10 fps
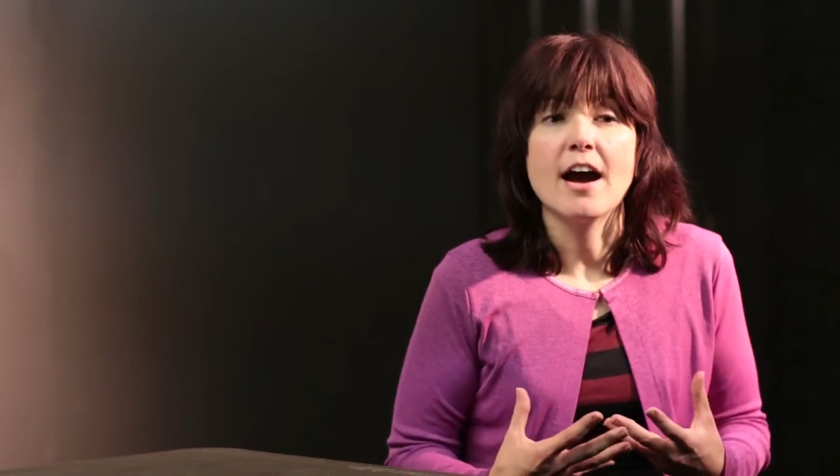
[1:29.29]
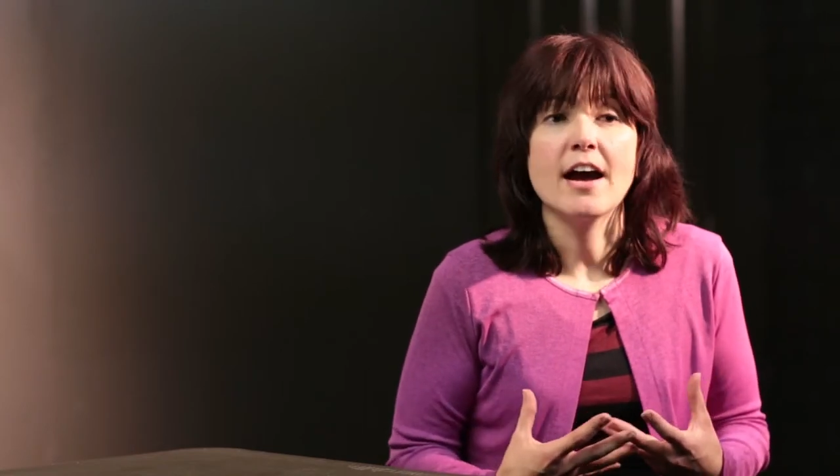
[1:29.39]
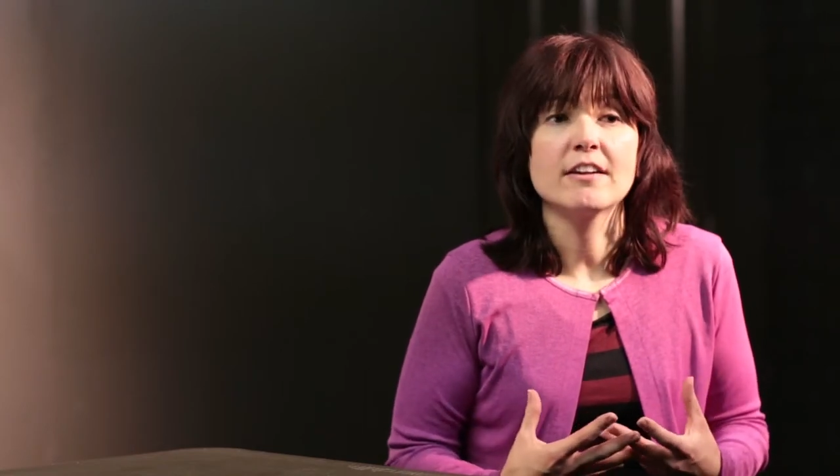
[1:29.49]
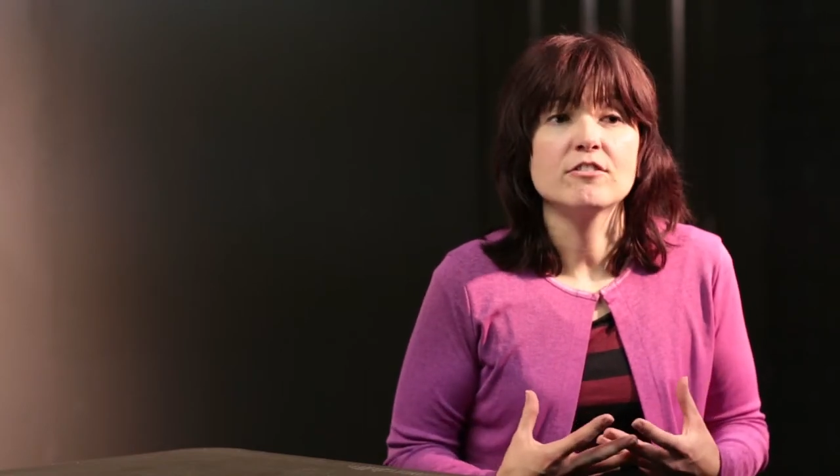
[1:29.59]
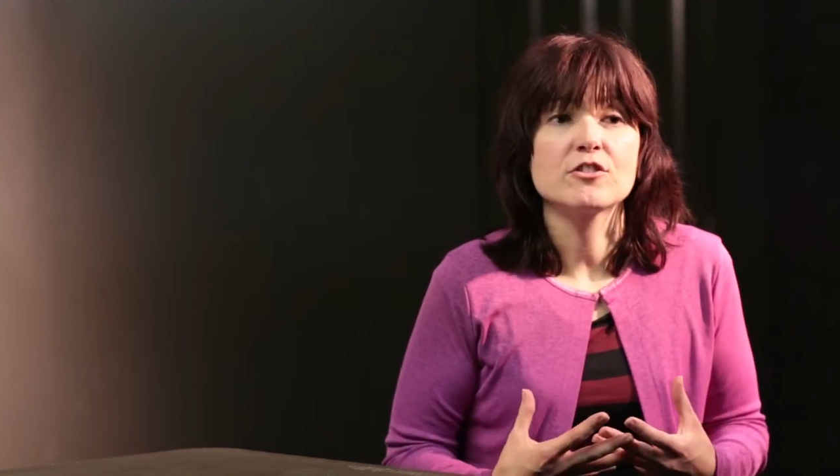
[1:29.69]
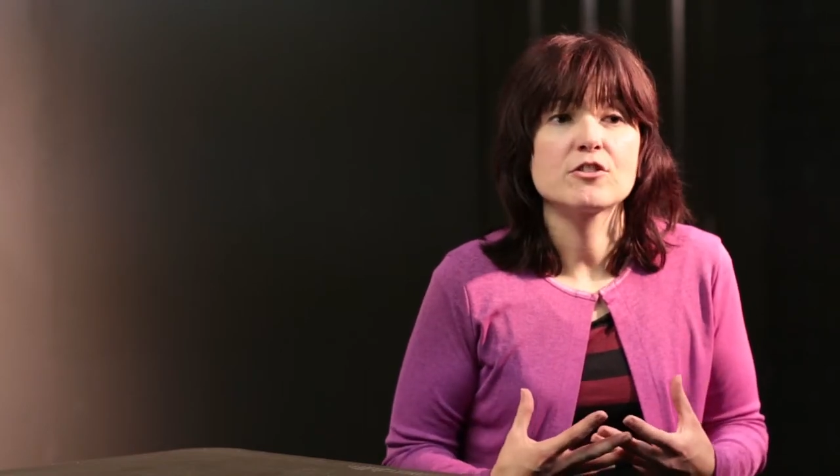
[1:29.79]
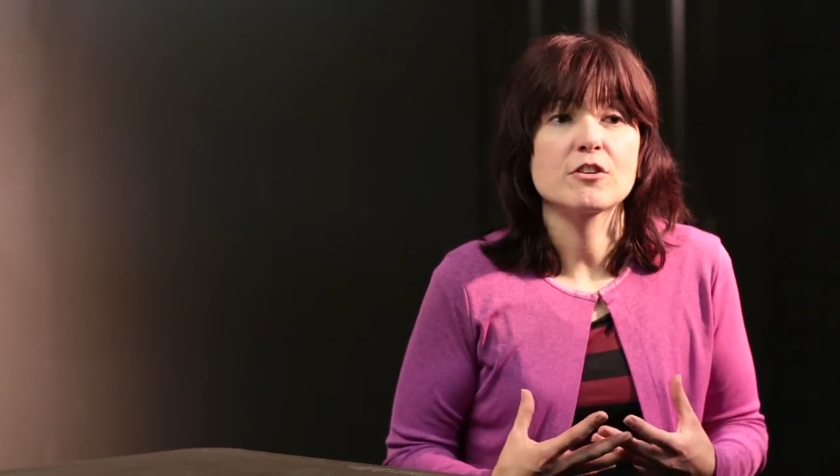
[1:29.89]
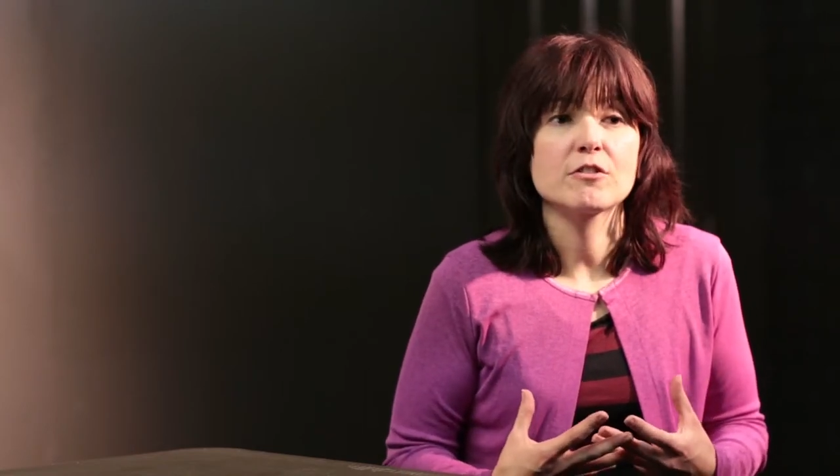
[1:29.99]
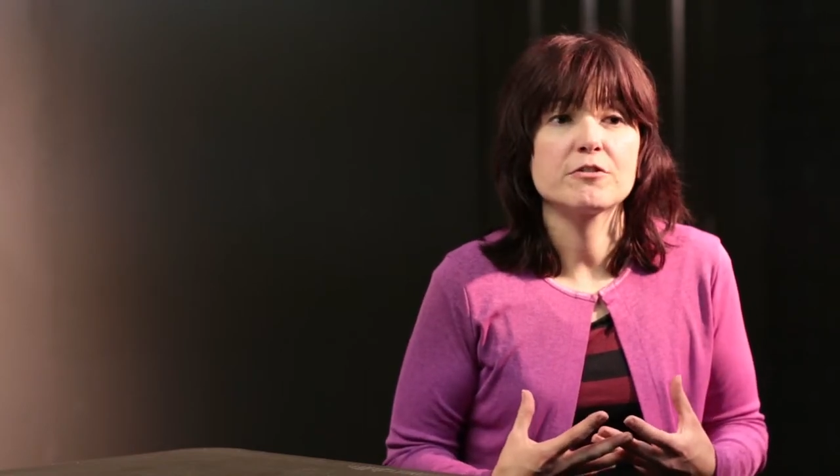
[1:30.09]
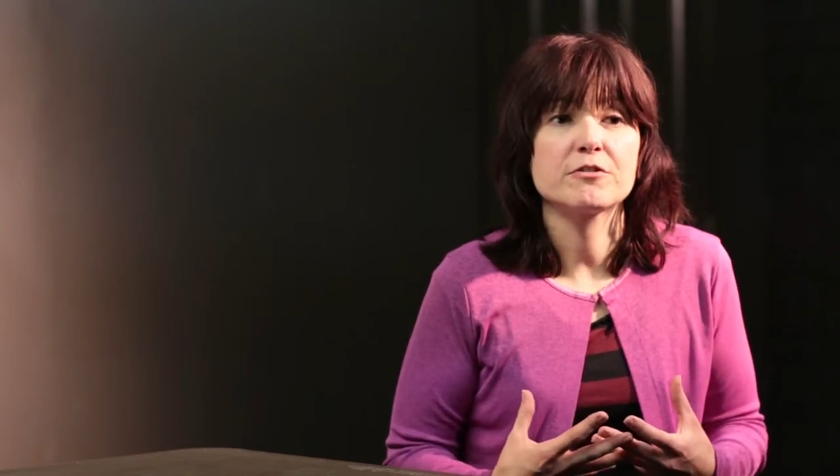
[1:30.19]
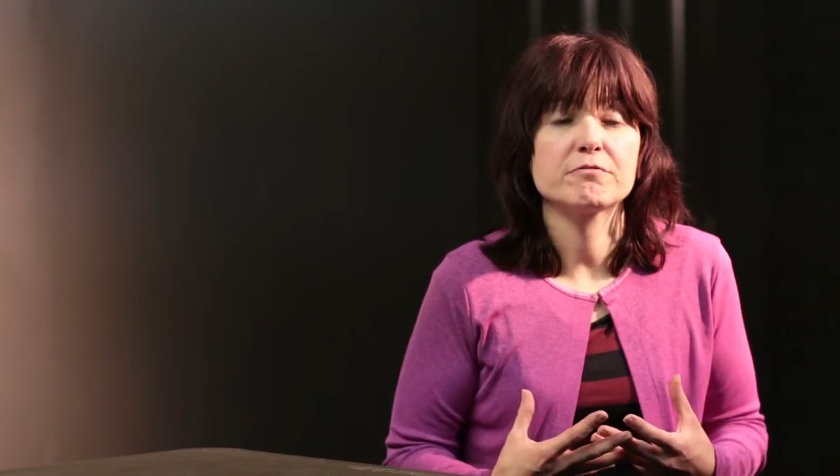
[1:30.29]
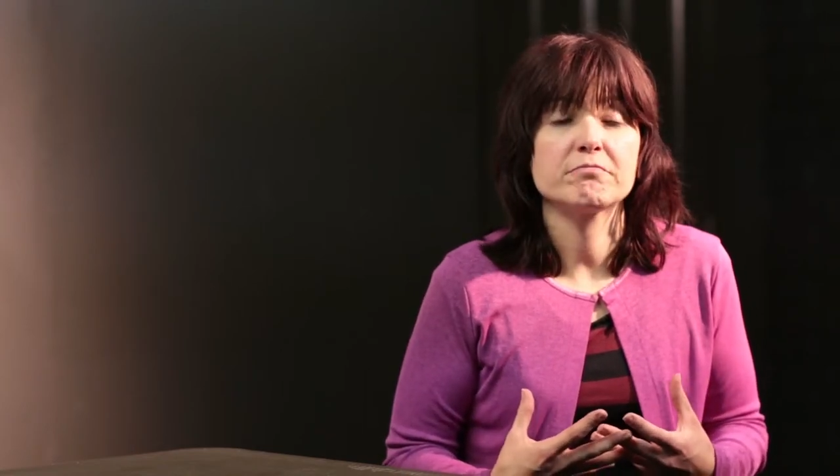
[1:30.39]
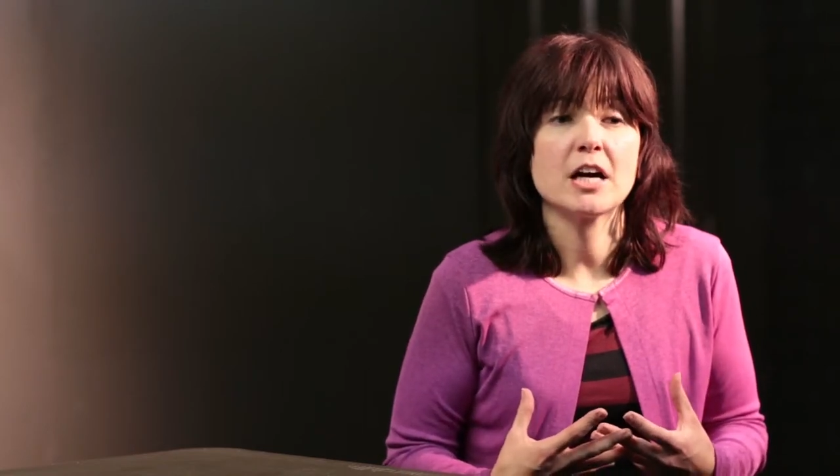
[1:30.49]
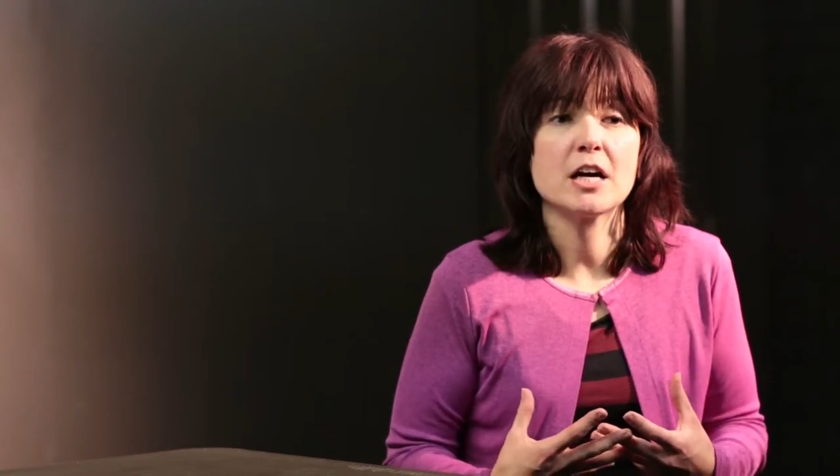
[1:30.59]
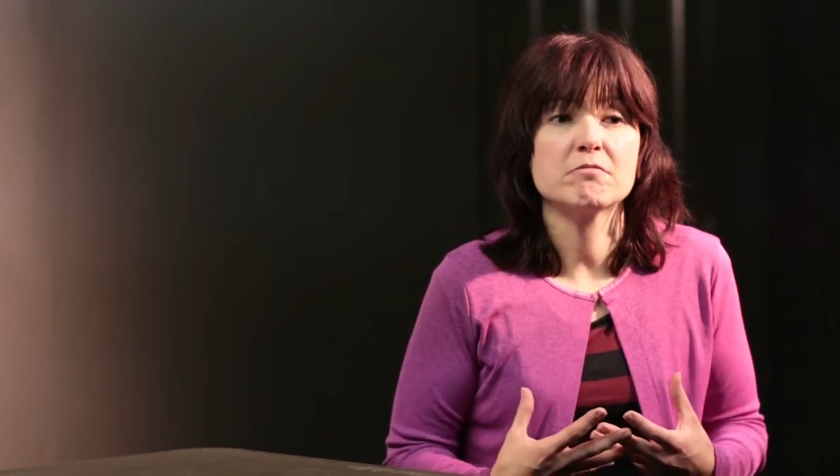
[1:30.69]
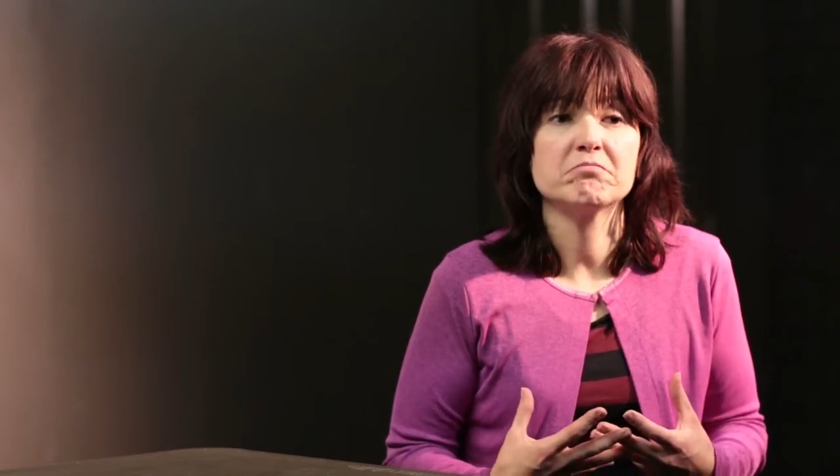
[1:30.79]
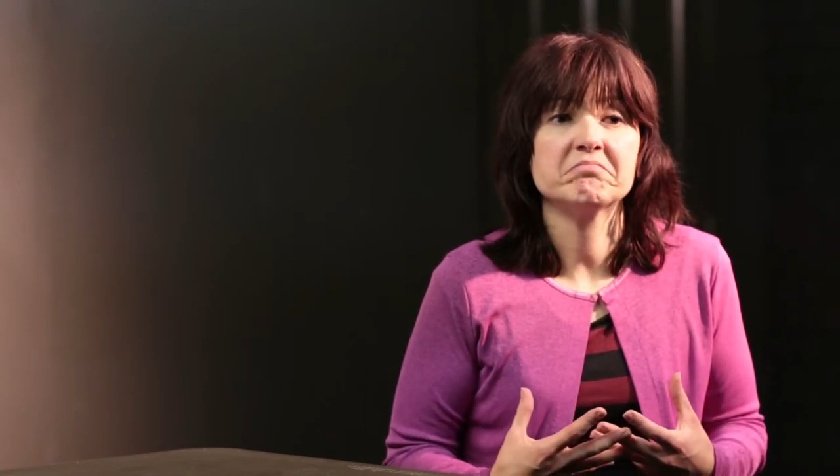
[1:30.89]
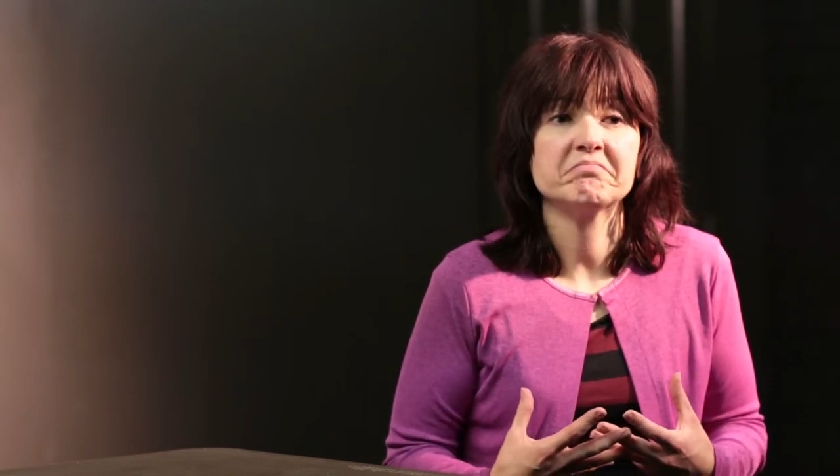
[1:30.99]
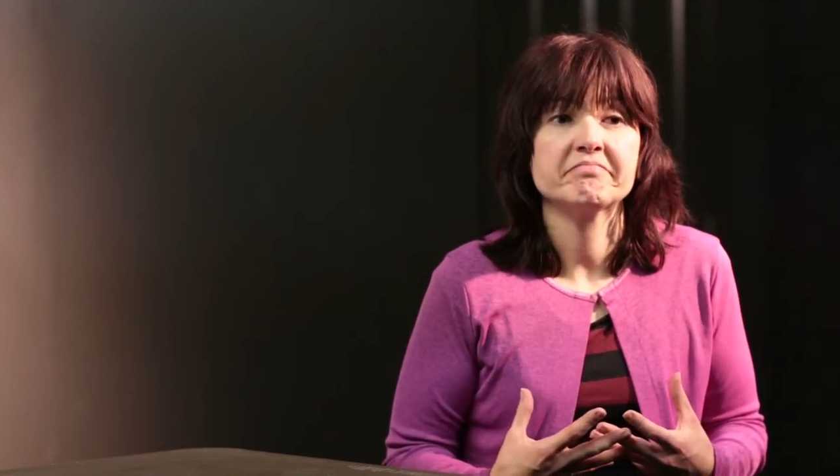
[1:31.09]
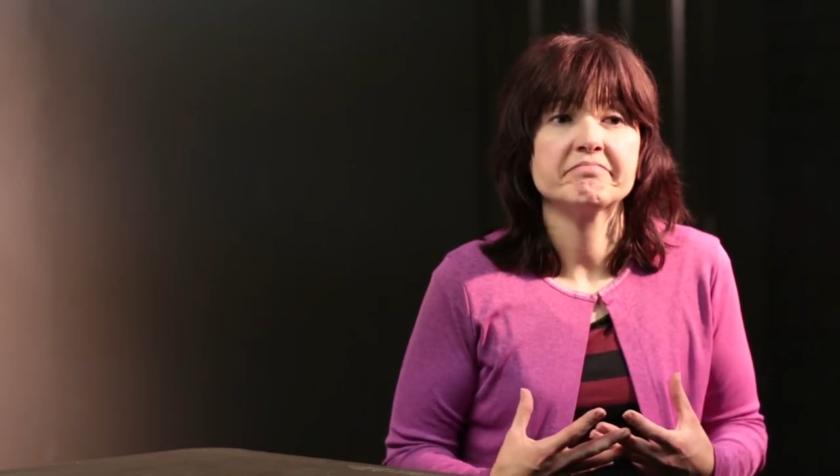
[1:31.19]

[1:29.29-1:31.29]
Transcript: and sort of um,